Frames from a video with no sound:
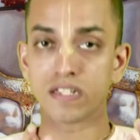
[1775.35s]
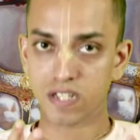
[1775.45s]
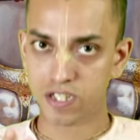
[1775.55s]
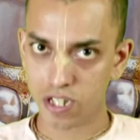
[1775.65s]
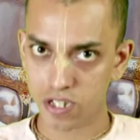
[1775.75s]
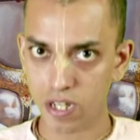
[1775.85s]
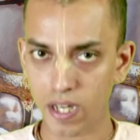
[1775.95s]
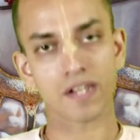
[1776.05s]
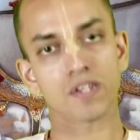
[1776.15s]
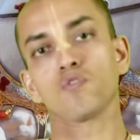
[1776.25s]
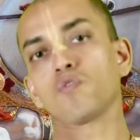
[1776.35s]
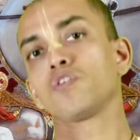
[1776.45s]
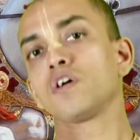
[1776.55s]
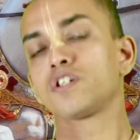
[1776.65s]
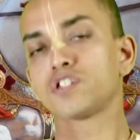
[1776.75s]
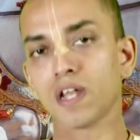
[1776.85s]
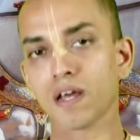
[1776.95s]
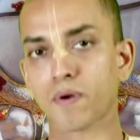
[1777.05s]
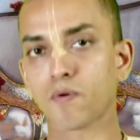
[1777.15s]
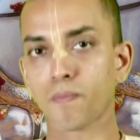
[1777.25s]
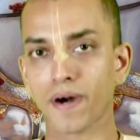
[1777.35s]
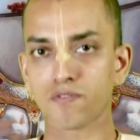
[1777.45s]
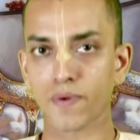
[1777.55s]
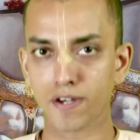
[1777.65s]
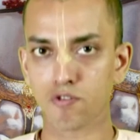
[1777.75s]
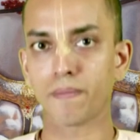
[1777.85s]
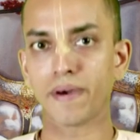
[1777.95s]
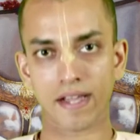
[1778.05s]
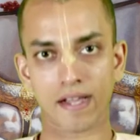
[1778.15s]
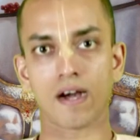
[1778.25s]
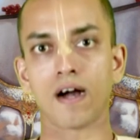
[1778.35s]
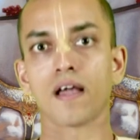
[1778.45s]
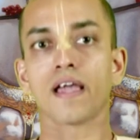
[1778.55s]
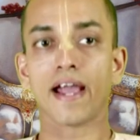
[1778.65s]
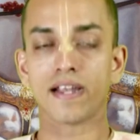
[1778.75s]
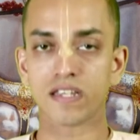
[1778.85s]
In such a scenario, Srila Prabhupada went to America